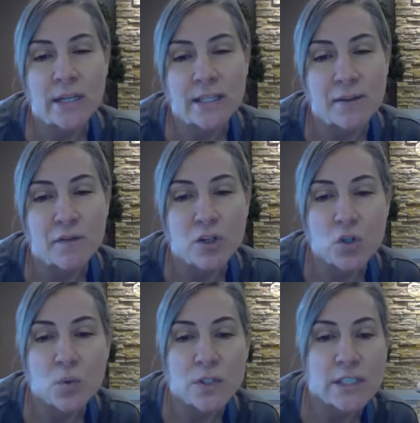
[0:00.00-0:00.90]
it as a
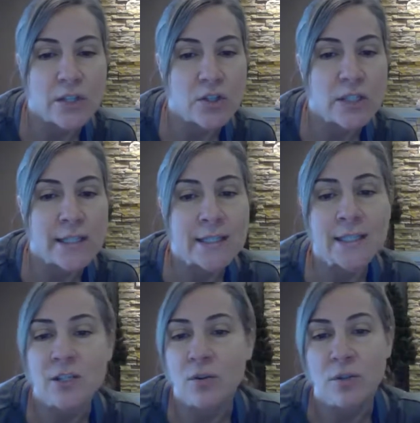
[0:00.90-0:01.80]
virtual series,
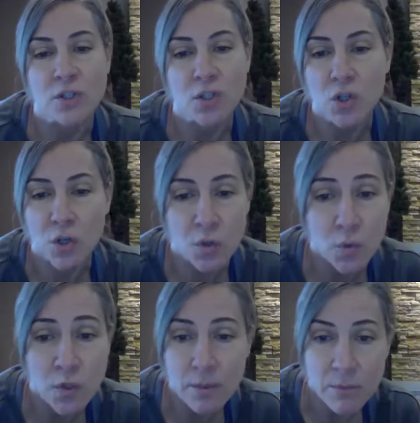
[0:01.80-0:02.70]
so there's no
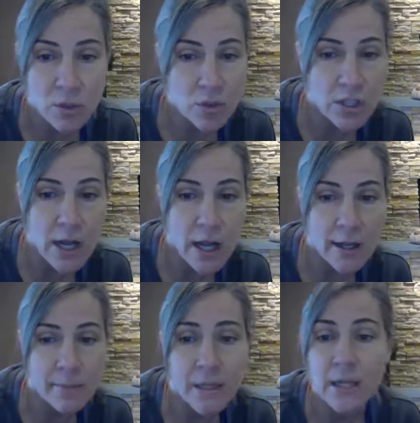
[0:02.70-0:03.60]
commuter
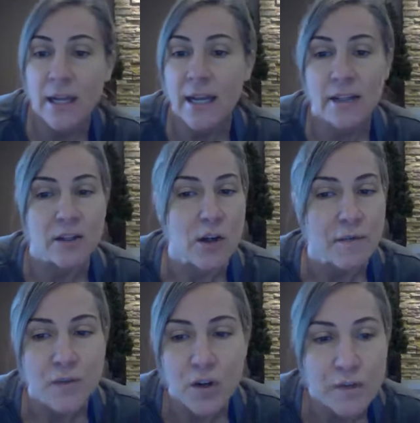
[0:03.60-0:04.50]
time, in the
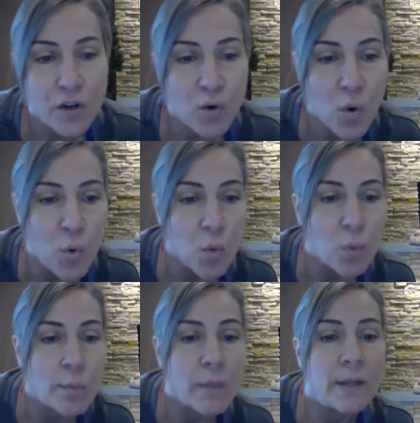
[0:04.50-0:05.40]
comfort of your
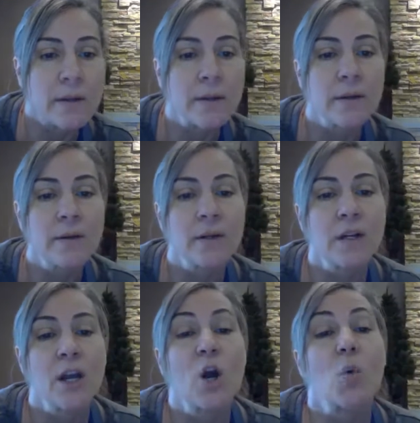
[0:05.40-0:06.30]
home.
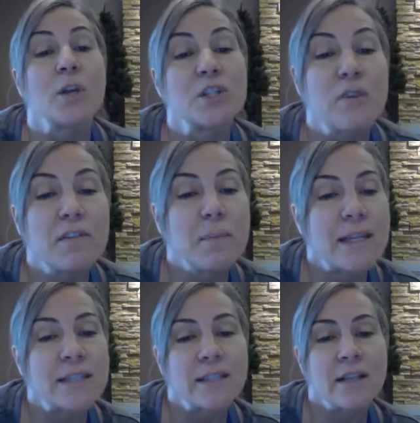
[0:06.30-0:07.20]
Once you have the
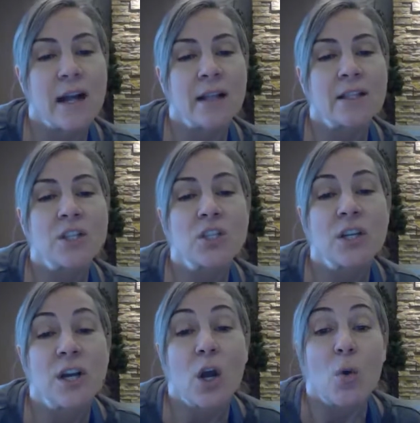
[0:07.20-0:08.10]
basic knowledge,
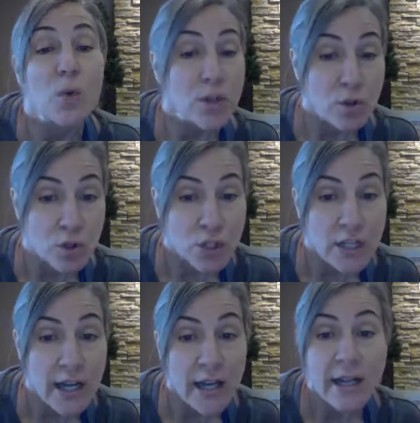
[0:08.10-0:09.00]
what you learned
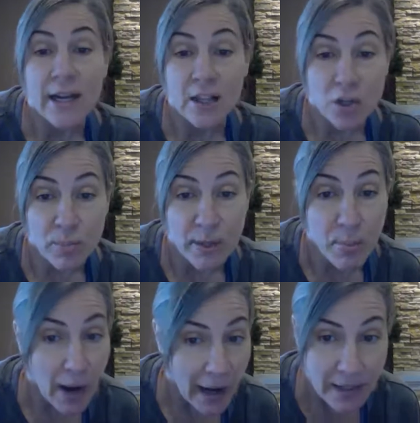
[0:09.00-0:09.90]
today, and a little bit of
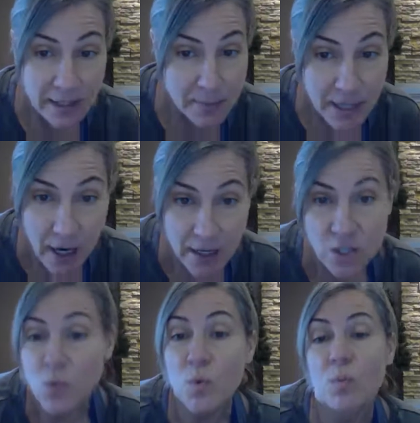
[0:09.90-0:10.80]
practice behind
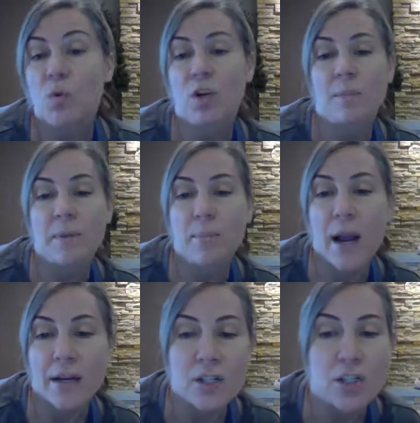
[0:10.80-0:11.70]
you, what we're going to be
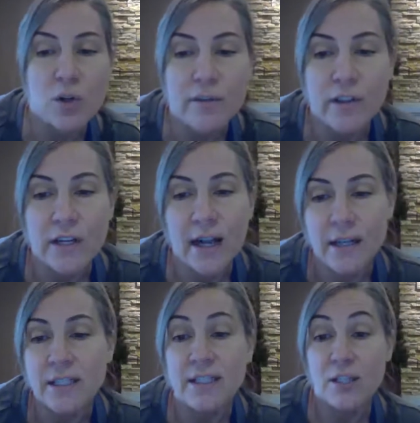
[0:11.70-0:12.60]
practicing over the
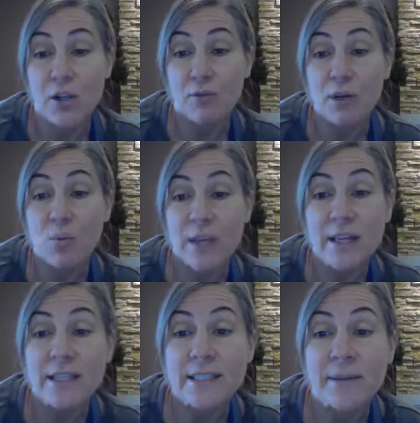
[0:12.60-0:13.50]
next 3
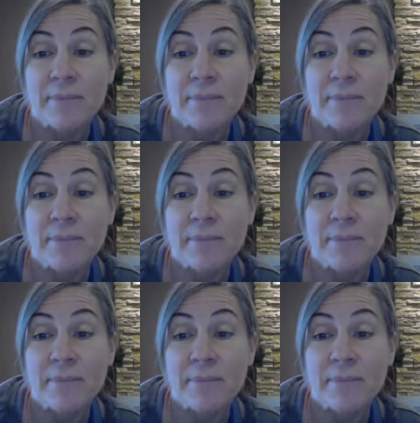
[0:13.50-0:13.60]
weeks,